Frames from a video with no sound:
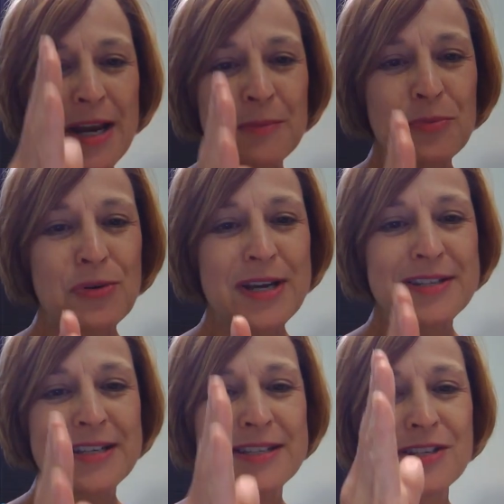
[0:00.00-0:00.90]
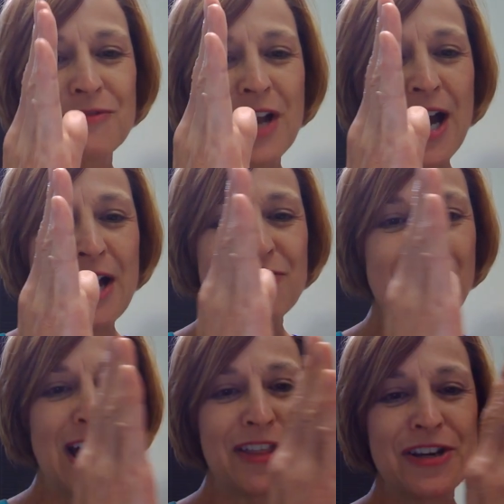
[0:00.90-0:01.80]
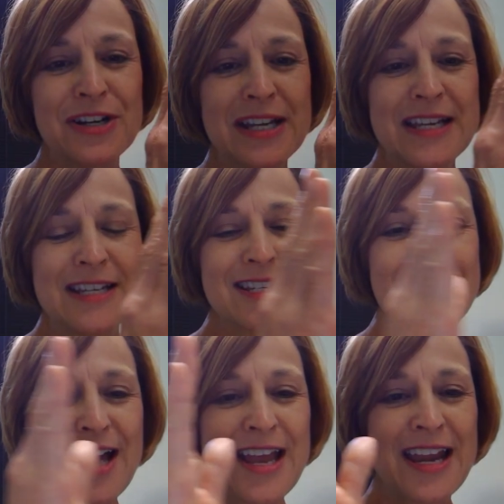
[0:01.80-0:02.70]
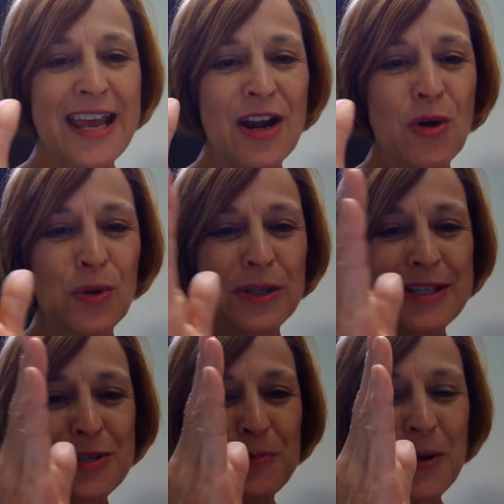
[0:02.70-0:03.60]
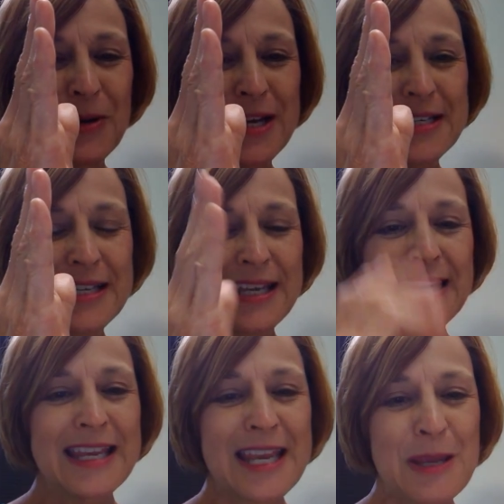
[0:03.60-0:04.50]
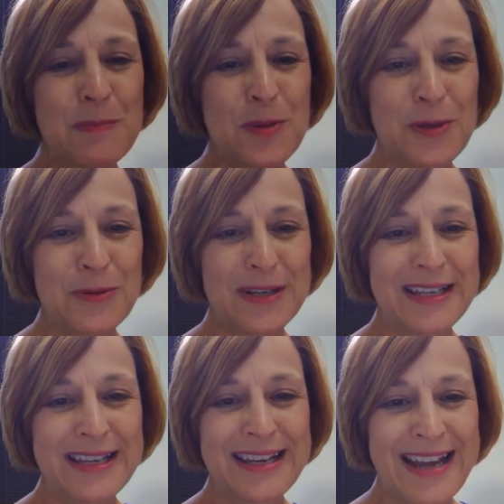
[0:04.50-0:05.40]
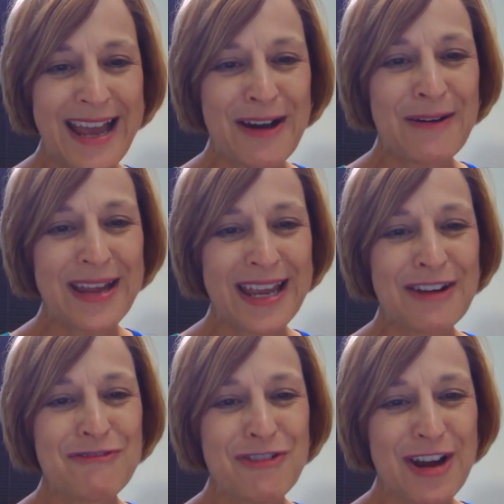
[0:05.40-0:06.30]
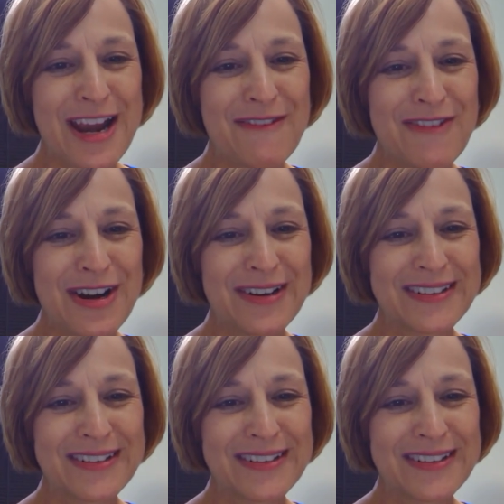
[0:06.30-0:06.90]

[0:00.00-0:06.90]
and presence of God, Father, Son, and Holy Spirit keep you now and forever.